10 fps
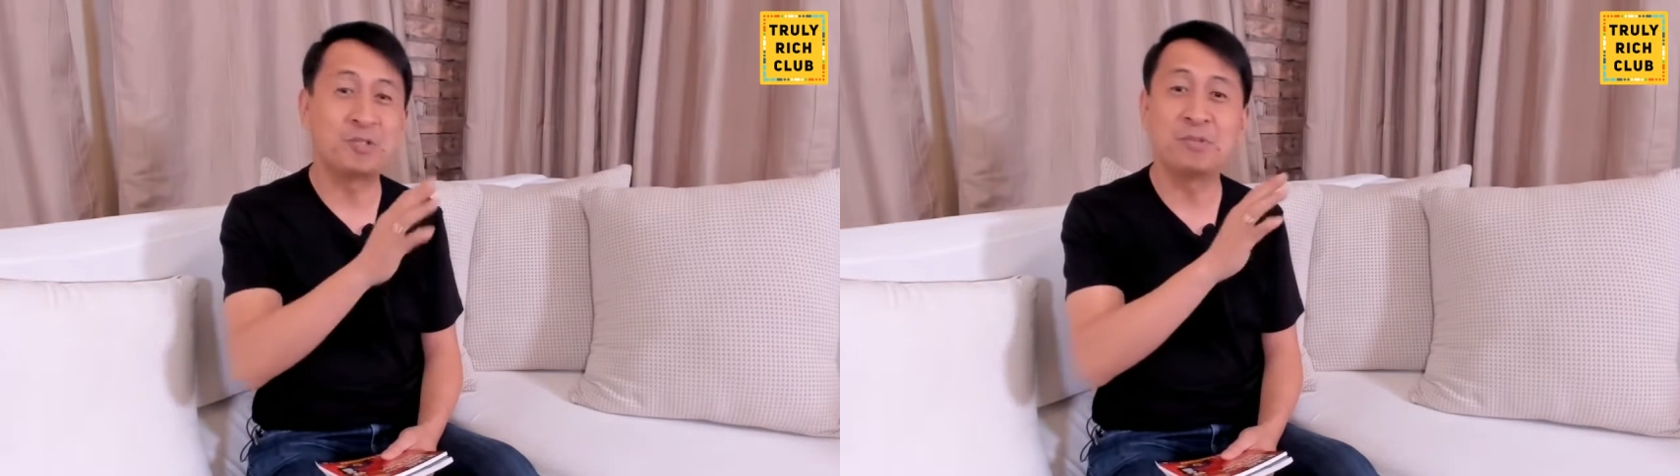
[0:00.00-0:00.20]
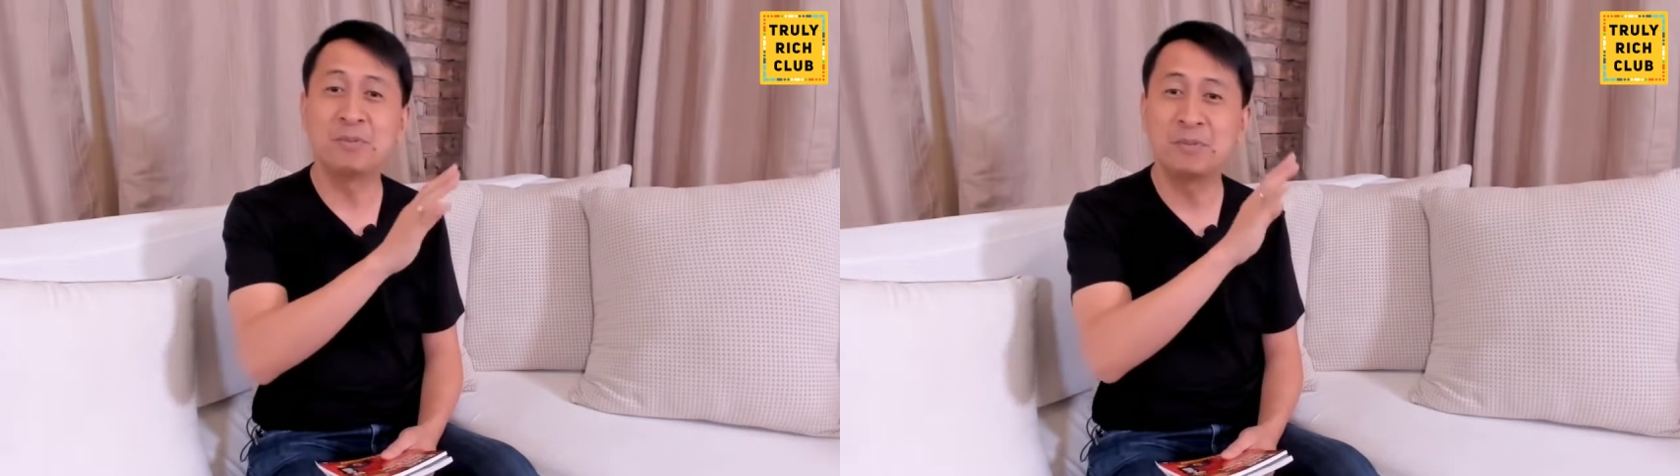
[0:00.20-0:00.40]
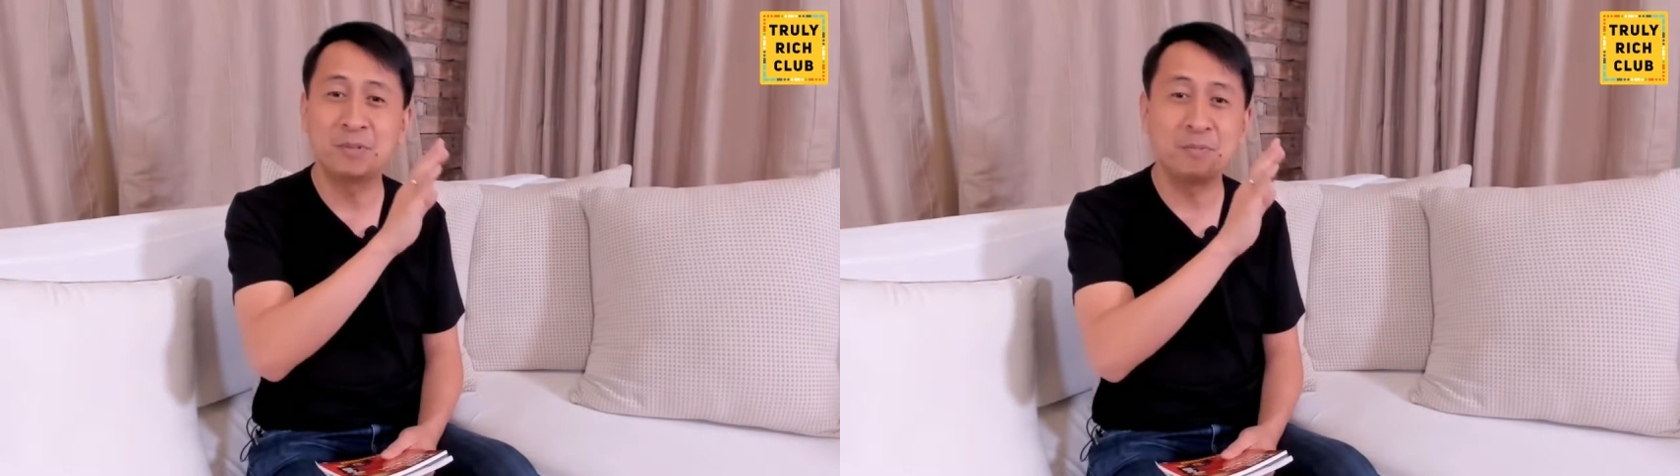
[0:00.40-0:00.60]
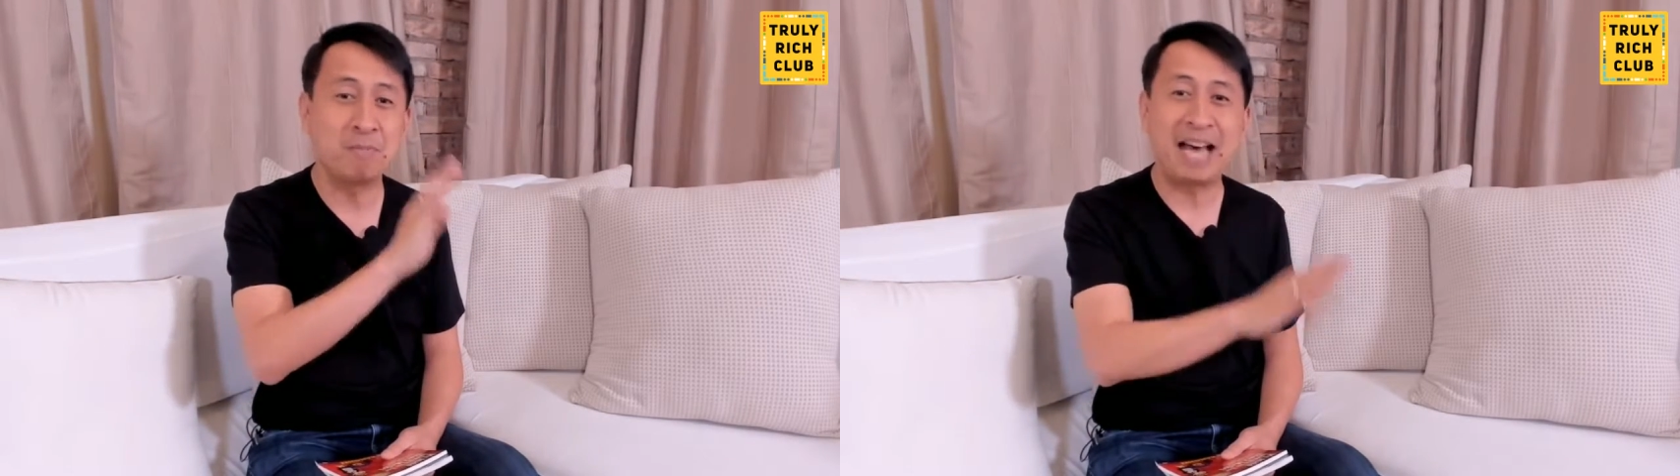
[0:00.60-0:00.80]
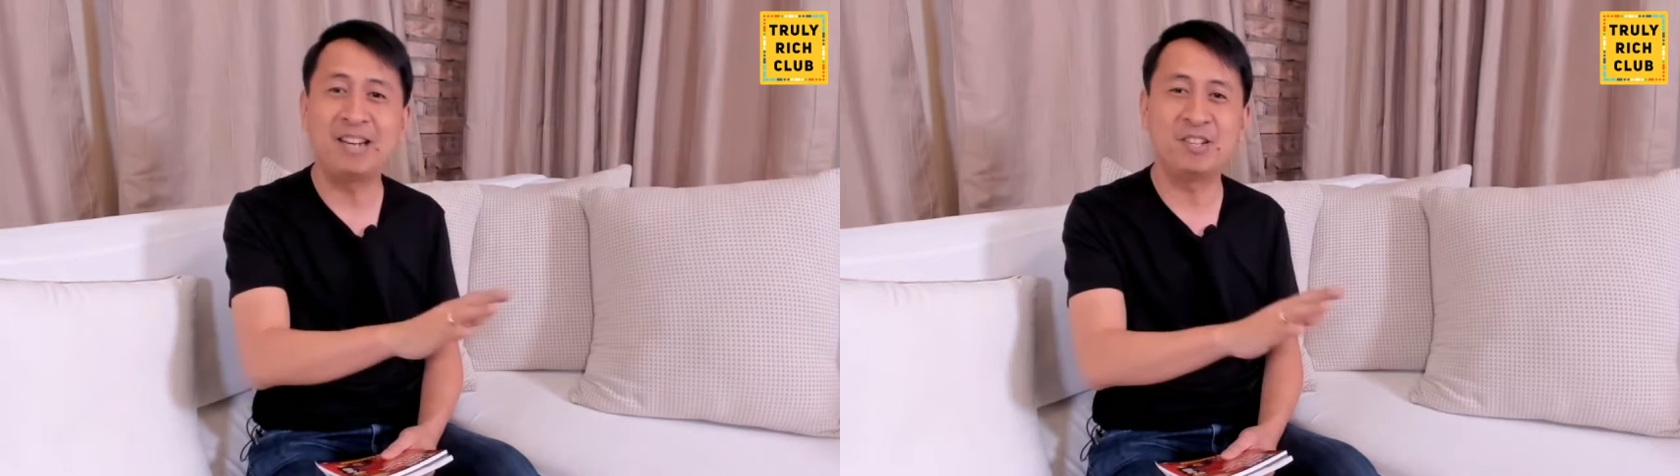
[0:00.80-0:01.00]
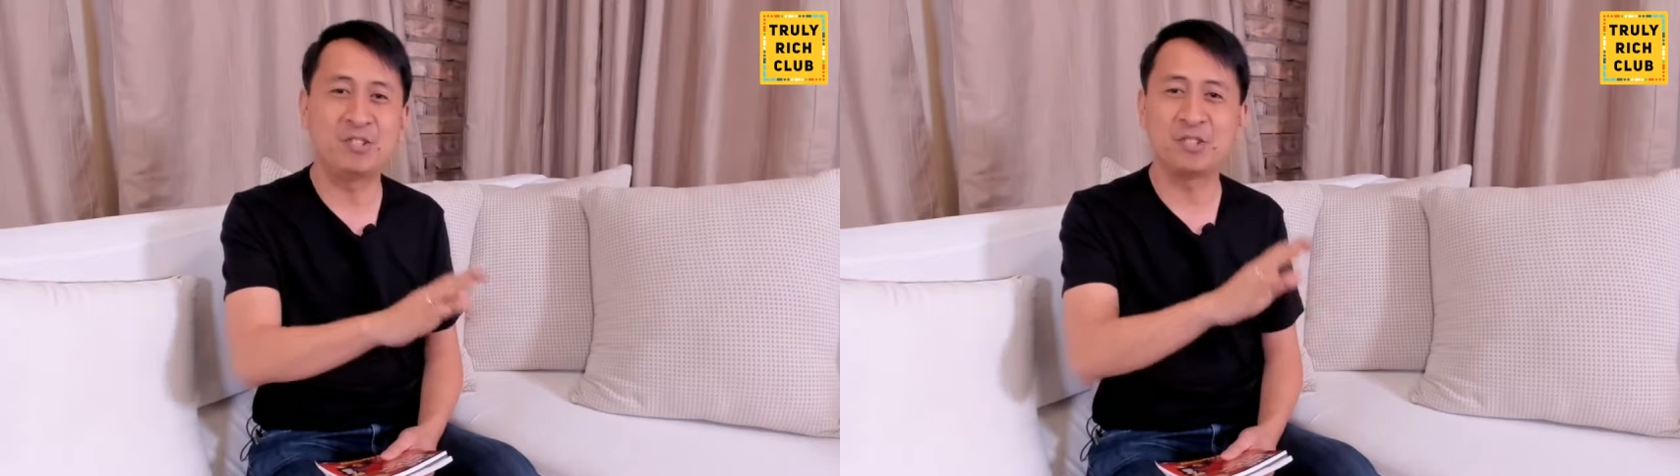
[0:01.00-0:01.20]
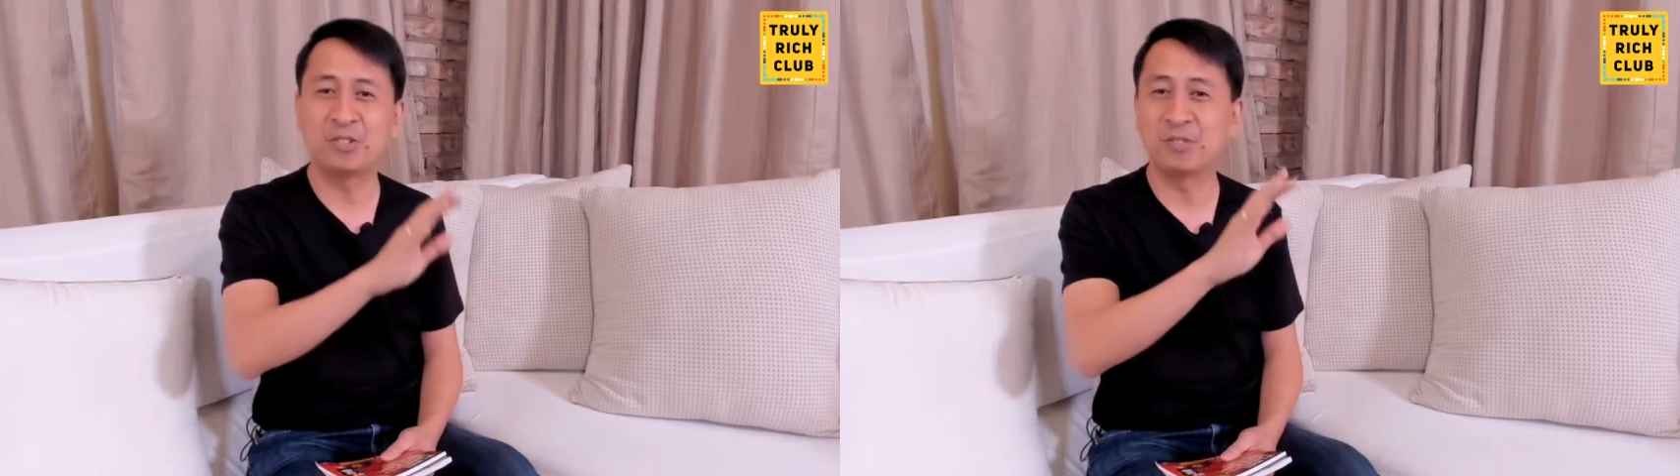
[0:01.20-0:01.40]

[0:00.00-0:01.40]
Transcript: to managers